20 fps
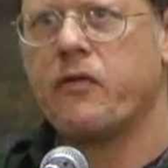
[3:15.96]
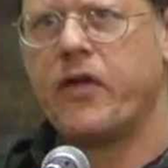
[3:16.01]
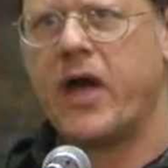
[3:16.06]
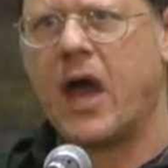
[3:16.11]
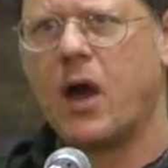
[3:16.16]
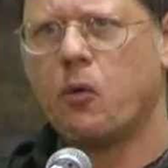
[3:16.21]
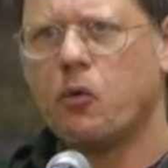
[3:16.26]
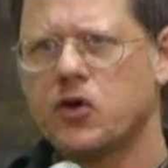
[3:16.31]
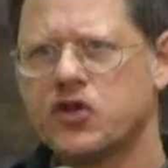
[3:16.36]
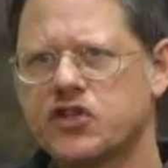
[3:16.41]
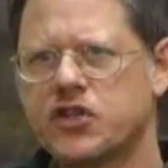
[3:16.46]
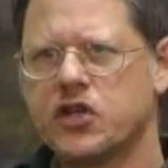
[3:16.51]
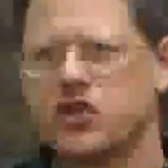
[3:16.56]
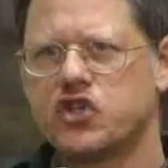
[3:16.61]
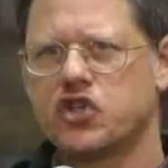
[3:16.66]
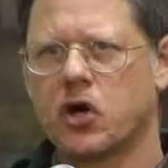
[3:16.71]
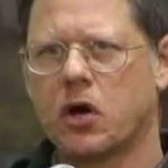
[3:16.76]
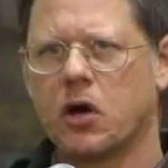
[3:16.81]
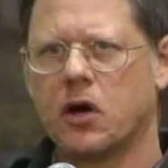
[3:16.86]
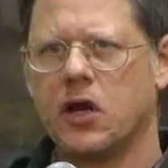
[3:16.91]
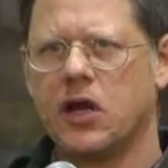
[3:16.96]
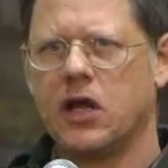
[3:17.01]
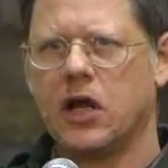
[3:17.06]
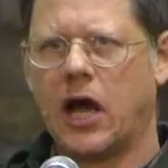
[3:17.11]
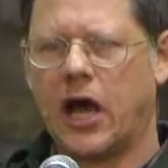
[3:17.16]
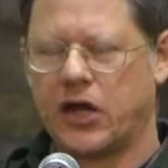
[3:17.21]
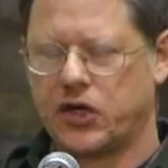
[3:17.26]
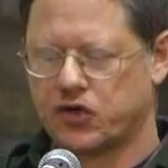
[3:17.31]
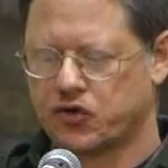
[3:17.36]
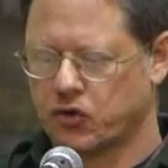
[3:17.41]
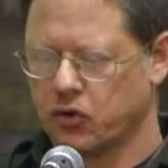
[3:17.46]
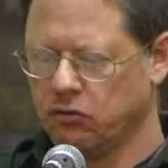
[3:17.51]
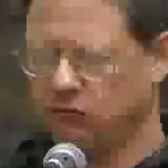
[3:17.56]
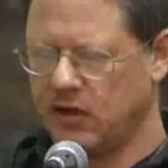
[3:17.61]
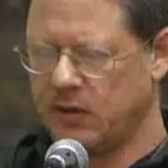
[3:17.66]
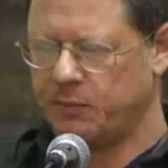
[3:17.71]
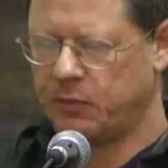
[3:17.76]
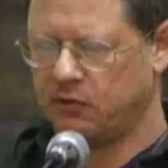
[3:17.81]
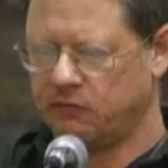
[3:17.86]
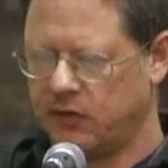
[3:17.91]
That was the journey I
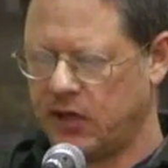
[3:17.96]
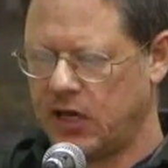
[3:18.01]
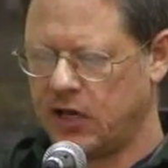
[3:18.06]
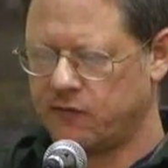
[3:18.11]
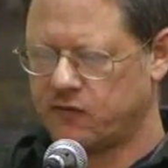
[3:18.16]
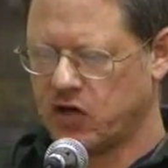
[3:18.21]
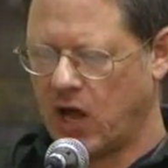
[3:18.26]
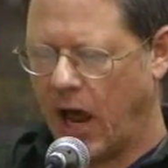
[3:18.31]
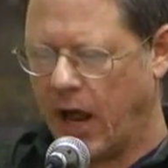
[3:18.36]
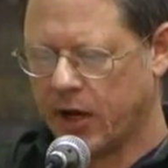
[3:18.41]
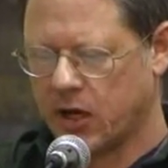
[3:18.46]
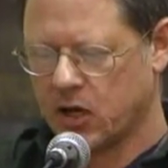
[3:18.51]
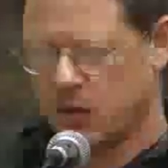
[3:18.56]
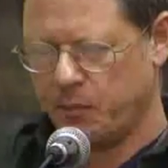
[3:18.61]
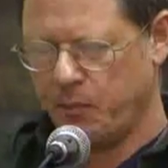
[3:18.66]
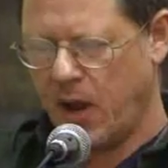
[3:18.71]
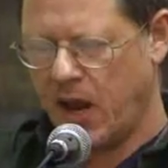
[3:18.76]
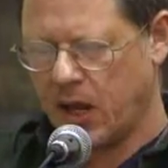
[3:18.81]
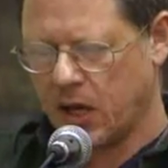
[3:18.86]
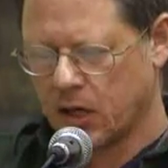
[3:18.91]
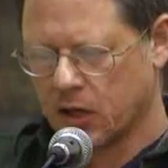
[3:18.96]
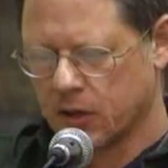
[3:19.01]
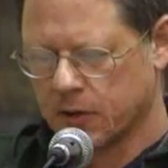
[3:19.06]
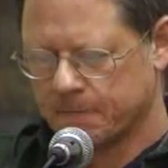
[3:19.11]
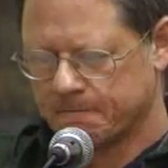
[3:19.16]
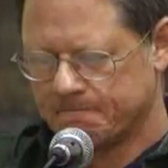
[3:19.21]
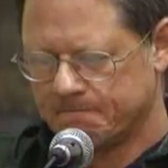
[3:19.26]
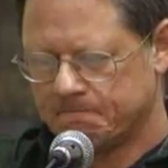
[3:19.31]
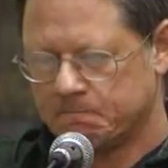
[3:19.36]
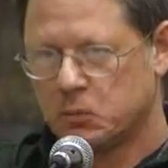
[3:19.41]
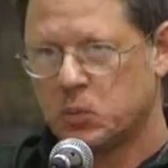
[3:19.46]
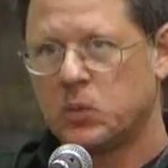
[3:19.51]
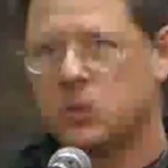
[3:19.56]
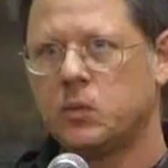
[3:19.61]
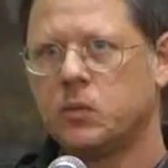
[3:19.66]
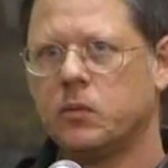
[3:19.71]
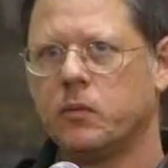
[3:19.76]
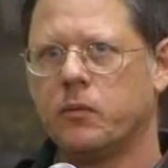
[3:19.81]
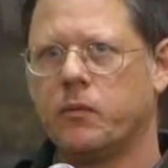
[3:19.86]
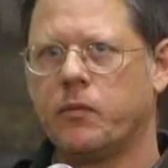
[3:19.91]
truly believed I could make,
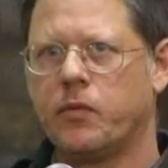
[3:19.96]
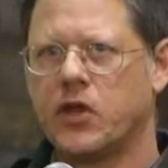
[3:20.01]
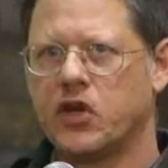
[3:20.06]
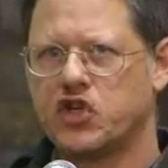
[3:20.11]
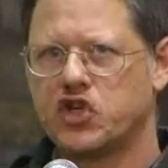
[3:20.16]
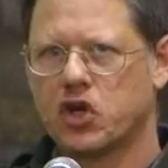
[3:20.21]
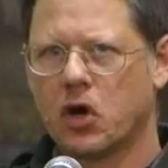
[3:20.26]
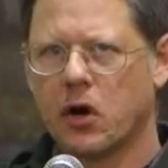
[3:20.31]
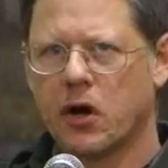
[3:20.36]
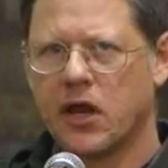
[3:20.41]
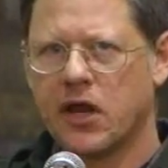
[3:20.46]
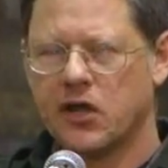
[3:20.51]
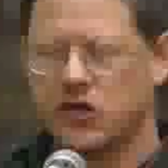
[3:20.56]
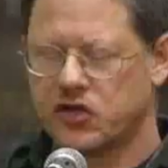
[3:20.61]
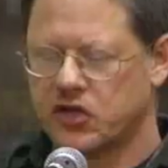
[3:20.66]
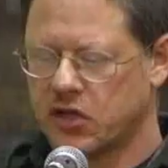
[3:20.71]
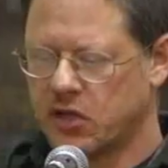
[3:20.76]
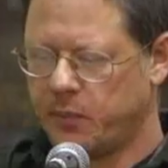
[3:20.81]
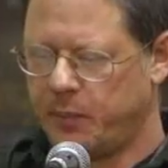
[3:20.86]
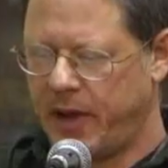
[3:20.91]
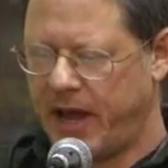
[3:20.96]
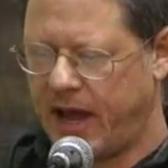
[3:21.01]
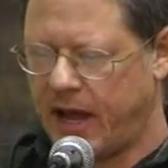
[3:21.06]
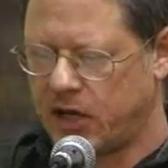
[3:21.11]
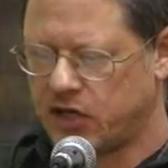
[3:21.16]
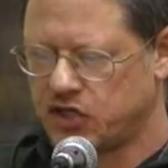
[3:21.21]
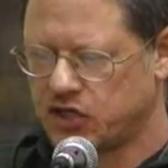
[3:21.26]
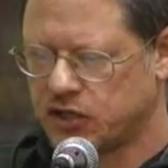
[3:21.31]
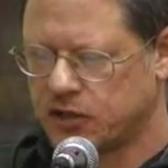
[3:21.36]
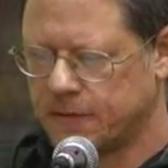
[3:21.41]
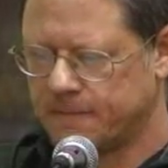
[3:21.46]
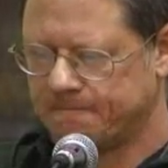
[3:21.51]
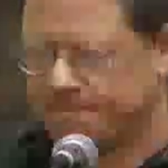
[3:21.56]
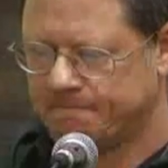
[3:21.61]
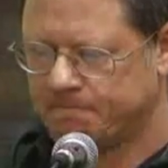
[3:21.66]
the journey into the past.